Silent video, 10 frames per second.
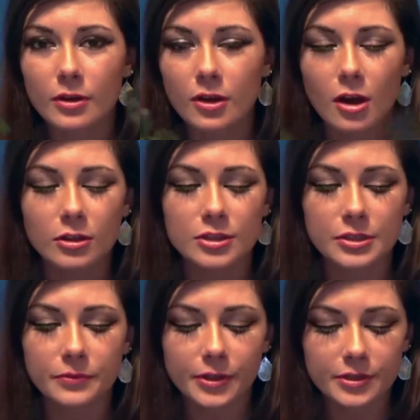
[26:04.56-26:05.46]
color
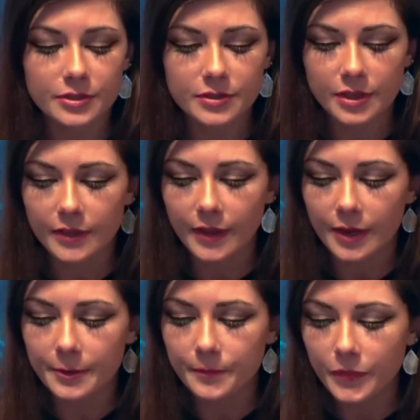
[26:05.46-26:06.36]
difference in
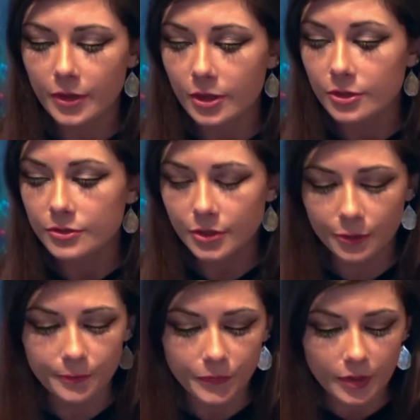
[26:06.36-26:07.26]
there. So
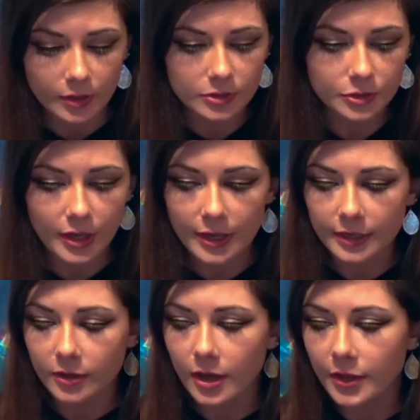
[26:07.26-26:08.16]
let's go ahead and
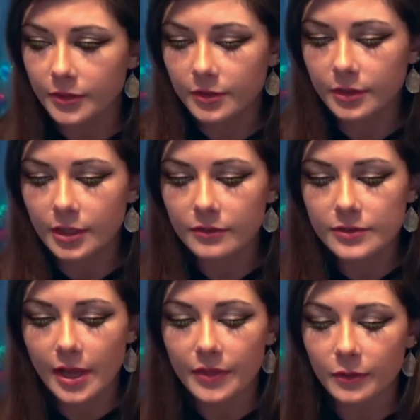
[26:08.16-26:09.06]
cut the leaves,
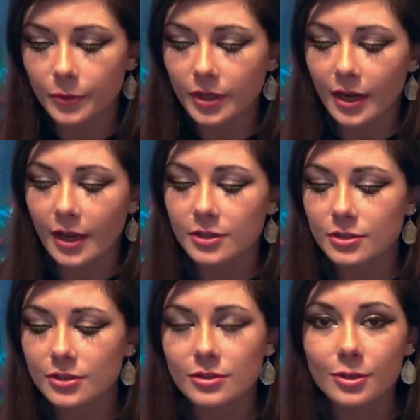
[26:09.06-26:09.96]
and then we can
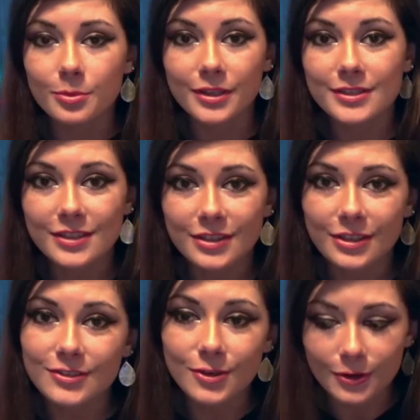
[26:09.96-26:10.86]
actually start placing
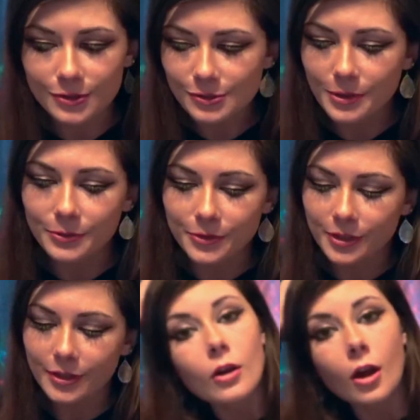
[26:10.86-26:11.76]
things onto our wreath.
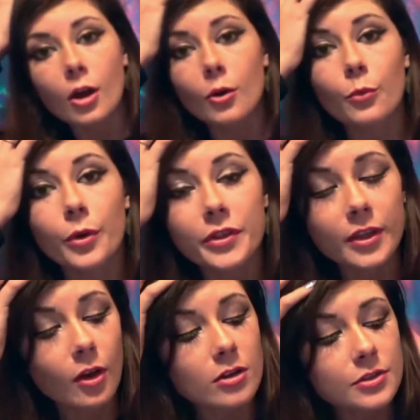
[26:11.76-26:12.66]
Oh, one
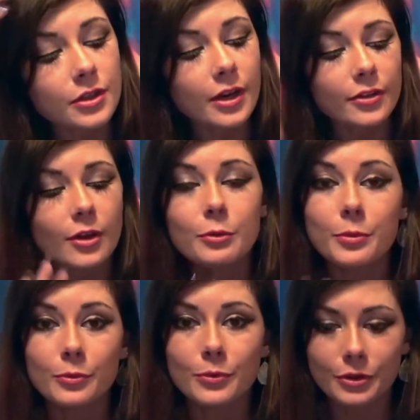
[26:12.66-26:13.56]
thing also that I thought would
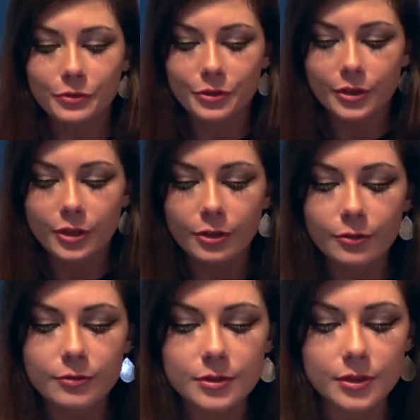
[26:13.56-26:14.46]
be really, really
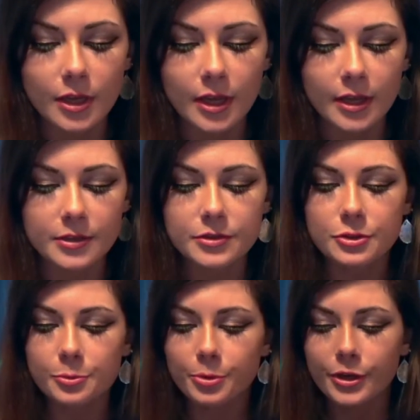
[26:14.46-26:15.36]
cute is
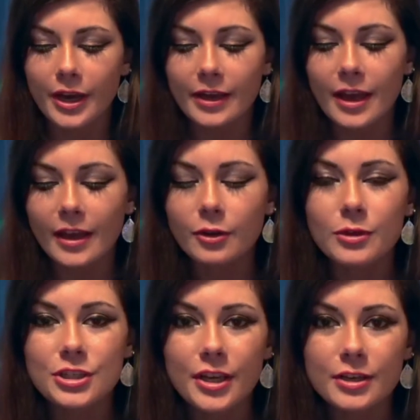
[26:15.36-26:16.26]
to put, I kind of
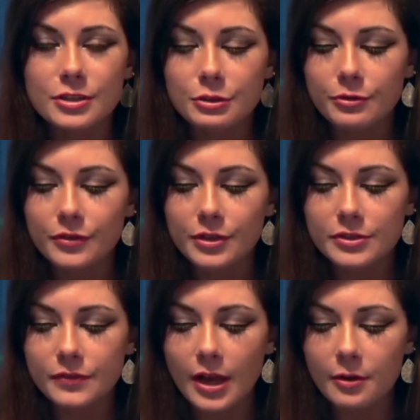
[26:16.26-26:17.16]
wish I had 2 of these
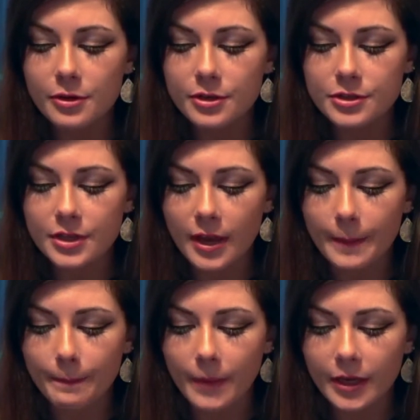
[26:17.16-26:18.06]
flowers. I
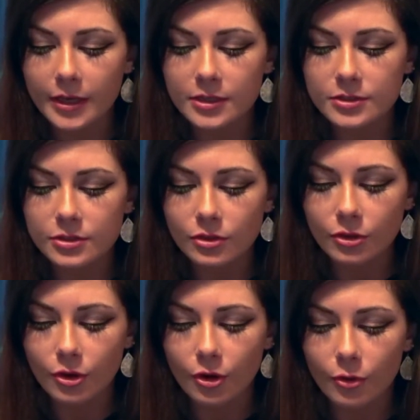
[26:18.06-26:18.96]
might
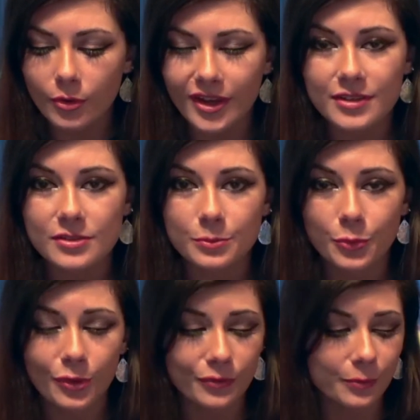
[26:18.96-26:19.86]
go get some
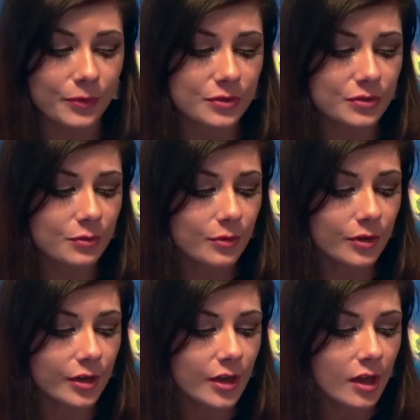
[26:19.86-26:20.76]
more from the store,